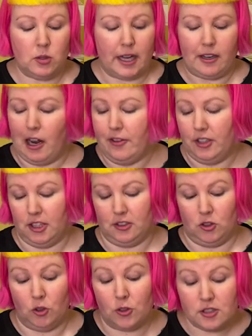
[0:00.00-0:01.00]
and I think
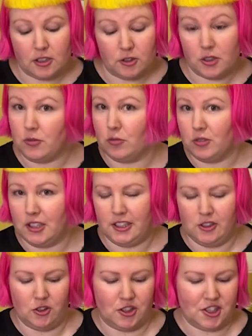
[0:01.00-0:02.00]
it also looks really
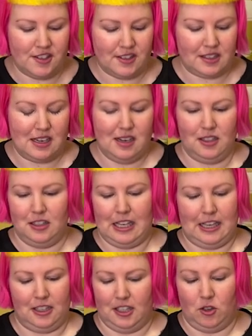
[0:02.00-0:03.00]
gorgeous.
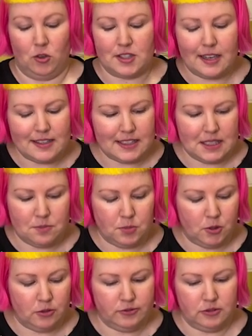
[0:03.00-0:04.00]
It also has these
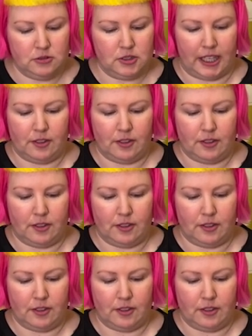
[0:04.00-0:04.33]
beautiful, like